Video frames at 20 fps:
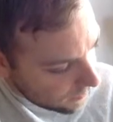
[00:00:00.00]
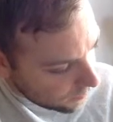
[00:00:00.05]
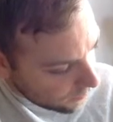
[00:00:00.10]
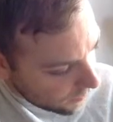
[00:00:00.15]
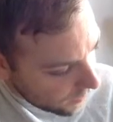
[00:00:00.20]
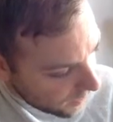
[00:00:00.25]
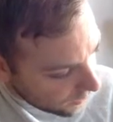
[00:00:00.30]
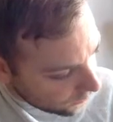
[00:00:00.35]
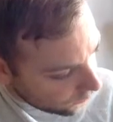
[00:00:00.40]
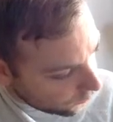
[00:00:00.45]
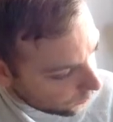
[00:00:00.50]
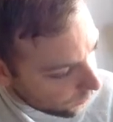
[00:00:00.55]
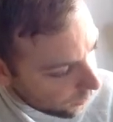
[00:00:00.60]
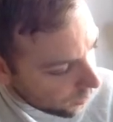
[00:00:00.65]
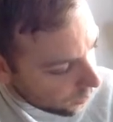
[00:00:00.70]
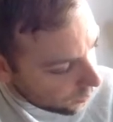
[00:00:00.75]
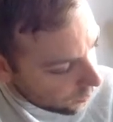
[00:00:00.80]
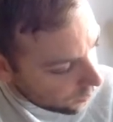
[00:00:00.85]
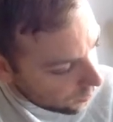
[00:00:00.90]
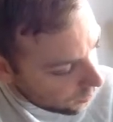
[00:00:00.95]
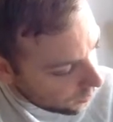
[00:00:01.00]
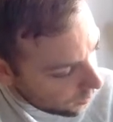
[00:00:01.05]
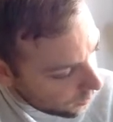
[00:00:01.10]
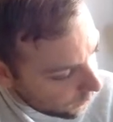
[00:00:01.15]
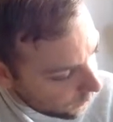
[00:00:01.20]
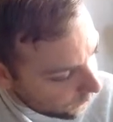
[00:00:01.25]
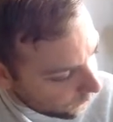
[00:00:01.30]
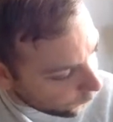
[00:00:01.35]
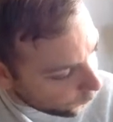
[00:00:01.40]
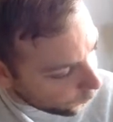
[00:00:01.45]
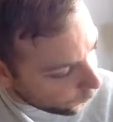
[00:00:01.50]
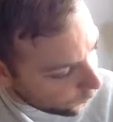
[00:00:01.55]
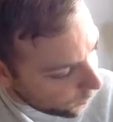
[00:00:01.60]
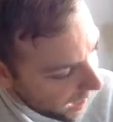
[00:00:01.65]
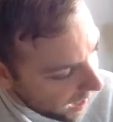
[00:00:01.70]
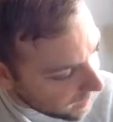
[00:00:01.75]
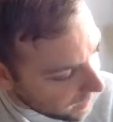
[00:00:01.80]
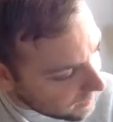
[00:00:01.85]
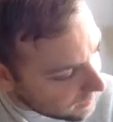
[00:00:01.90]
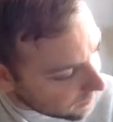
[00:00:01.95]
minus 1,
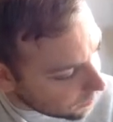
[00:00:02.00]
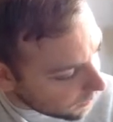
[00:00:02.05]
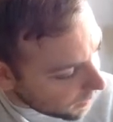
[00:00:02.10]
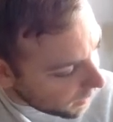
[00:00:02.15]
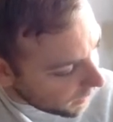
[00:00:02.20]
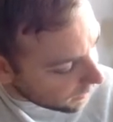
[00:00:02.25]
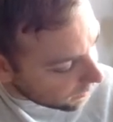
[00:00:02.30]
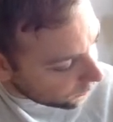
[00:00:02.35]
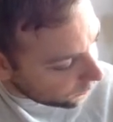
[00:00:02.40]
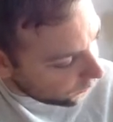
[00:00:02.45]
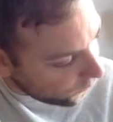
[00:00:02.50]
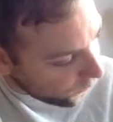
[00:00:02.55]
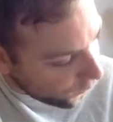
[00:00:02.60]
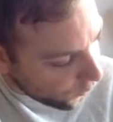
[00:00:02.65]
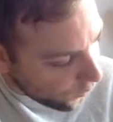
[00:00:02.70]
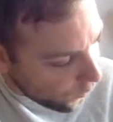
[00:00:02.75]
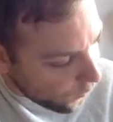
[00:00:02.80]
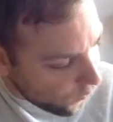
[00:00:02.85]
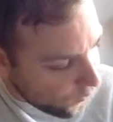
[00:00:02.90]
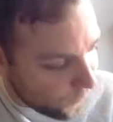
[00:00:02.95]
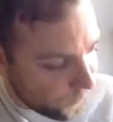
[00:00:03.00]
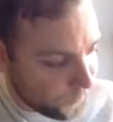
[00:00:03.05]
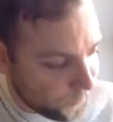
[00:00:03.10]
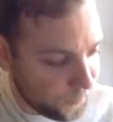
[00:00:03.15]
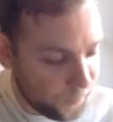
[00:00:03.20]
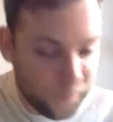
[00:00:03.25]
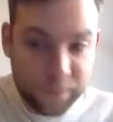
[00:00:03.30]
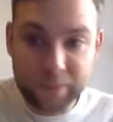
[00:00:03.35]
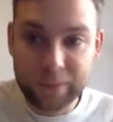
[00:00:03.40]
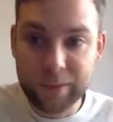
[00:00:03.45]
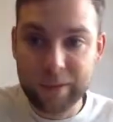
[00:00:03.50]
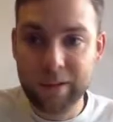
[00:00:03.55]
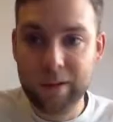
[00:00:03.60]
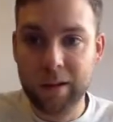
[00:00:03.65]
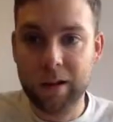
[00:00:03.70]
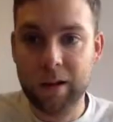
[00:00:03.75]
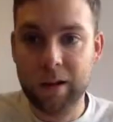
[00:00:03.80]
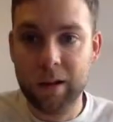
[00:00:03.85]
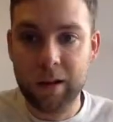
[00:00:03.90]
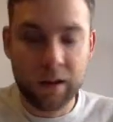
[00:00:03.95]
4x minus 4.
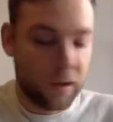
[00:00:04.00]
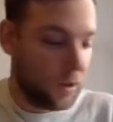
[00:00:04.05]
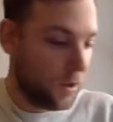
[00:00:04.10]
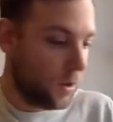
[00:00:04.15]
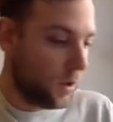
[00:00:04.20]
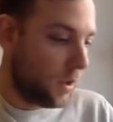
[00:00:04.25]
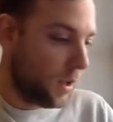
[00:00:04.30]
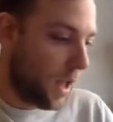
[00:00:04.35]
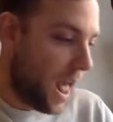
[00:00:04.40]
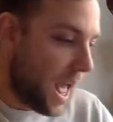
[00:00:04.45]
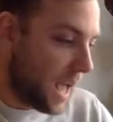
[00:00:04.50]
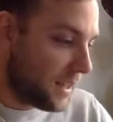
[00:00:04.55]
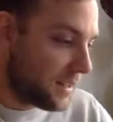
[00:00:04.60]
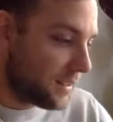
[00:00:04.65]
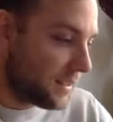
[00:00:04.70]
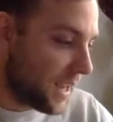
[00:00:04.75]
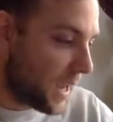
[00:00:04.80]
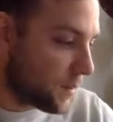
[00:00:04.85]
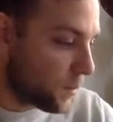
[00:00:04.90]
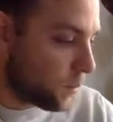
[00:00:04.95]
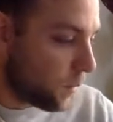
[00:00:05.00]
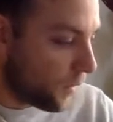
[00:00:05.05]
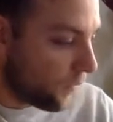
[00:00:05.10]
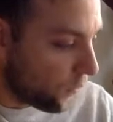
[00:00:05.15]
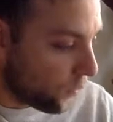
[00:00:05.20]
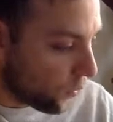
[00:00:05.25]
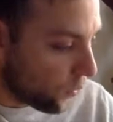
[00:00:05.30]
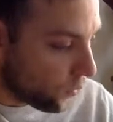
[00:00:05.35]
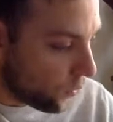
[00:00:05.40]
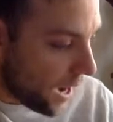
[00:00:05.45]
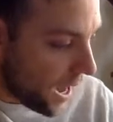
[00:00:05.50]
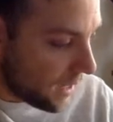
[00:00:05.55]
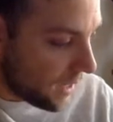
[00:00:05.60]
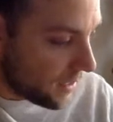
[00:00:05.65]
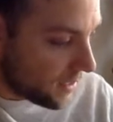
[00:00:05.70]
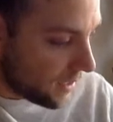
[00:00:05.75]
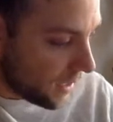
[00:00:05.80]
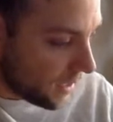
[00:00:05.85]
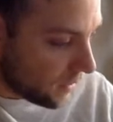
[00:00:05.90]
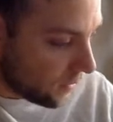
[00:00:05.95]
X times by
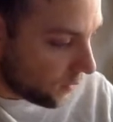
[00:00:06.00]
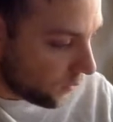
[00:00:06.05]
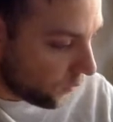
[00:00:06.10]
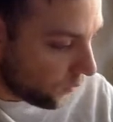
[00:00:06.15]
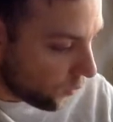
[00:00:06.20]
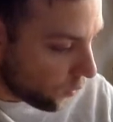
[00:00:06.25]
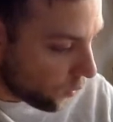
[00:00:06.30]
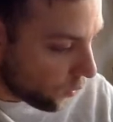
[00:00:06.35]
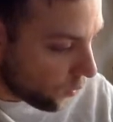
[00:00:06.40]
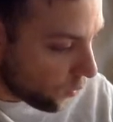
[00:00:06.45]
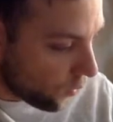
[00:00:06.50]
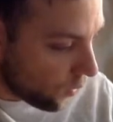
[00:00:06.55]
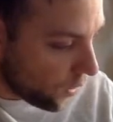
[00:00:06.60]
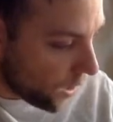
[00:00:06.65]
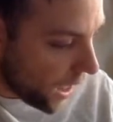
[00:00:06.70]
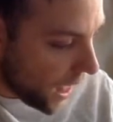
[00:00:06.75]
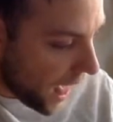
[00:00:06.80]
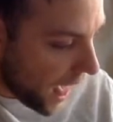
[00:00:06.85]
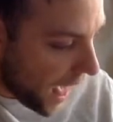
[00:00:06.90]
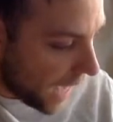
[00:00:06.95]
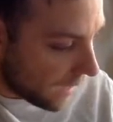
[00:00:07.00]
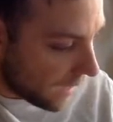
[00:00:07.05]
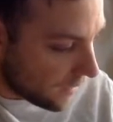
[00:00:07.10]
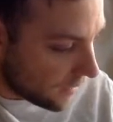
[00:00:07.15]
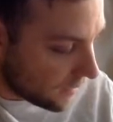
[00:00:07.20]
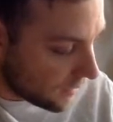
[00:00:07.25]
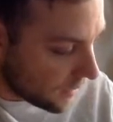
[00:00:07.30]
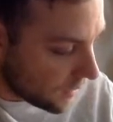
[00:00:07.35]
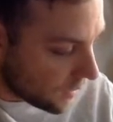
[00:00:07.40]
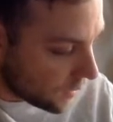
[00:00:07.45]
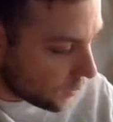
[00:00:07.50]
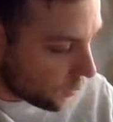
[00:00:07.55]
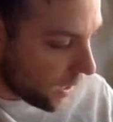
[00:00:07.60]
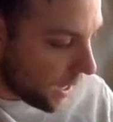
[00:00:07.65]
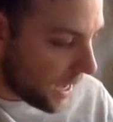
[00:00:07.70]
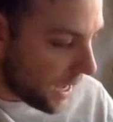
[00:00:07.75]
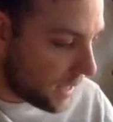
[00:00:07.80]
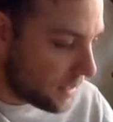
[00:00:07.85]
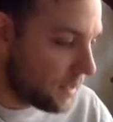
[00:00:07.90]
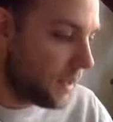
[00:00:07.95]
4x is 4x
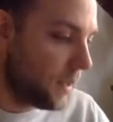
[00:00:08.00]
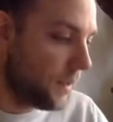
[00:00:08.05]
squared.